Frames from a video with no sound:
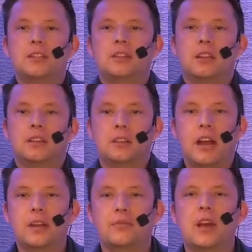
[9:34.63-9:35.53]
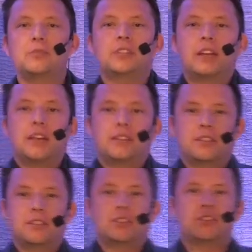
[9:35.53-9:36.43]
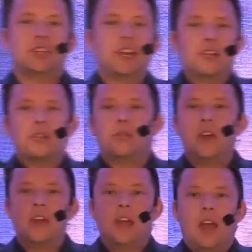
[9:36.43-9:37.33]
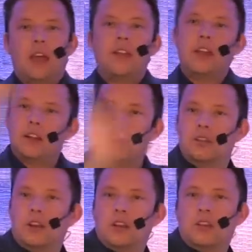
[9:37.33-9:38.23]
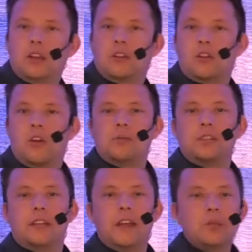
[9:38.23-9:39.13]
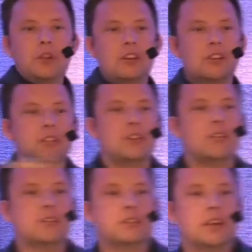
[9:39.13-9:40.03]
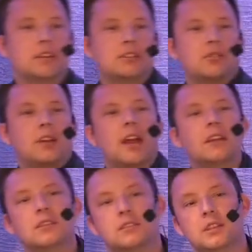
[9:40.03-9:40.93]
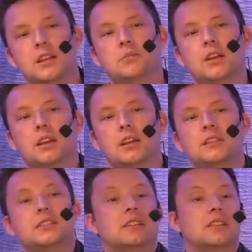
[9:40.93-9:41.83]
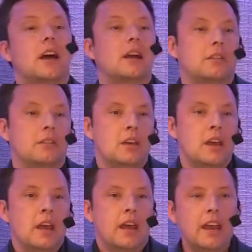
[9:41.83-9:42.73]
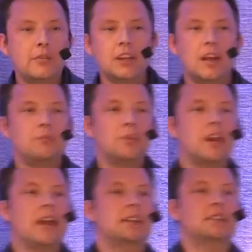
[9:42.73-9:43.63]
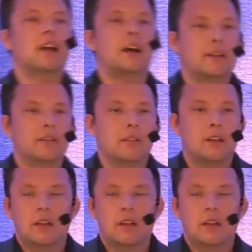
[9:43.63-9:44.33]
It kind of comes together. It's a crescendo of, and then it calms down. That is known as your cadence, and it's the style. And every company has style.